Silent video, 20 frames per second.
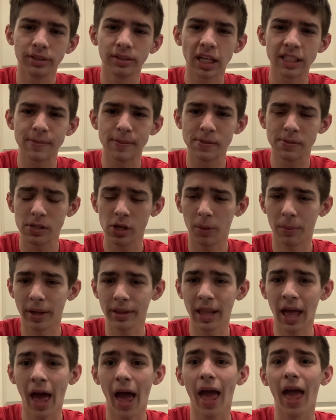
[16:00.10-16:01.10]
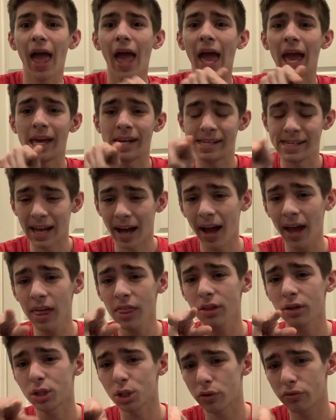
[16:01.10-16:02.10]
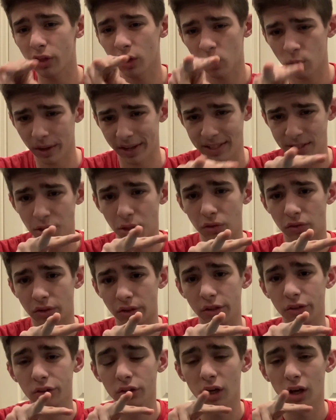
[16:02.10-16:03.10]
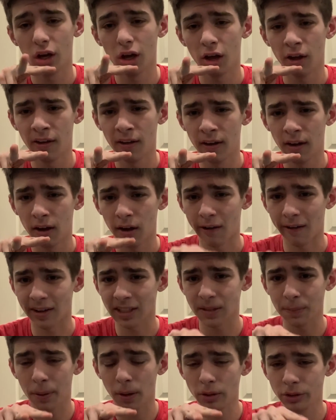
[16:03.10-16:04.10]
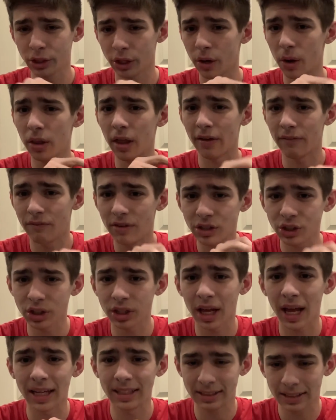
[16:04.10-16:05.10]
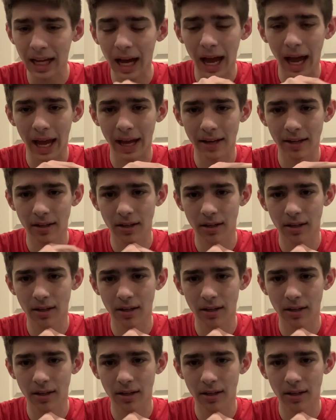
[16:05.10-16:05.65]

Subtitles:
not supposed to know about that, and neither of the Quicksilvers are supposed to know that Vision has died,